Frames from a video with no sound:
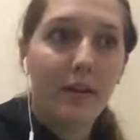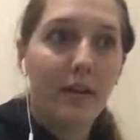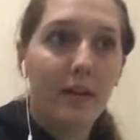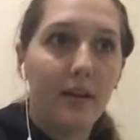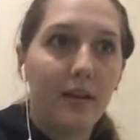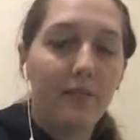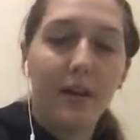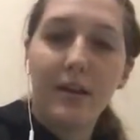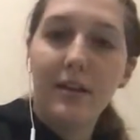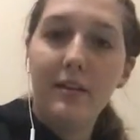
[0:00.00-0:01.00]
and I
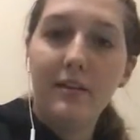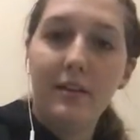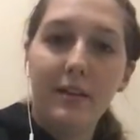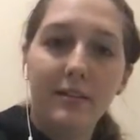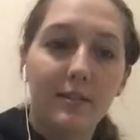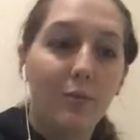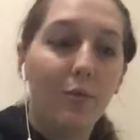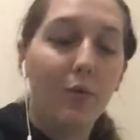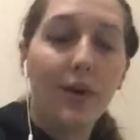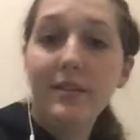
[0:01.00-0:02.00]
read it and I said,
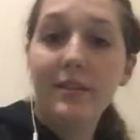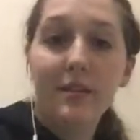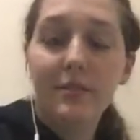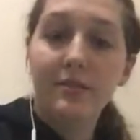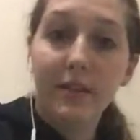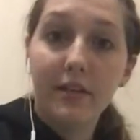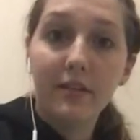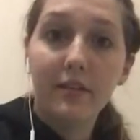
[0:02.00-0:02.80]
what did I just read?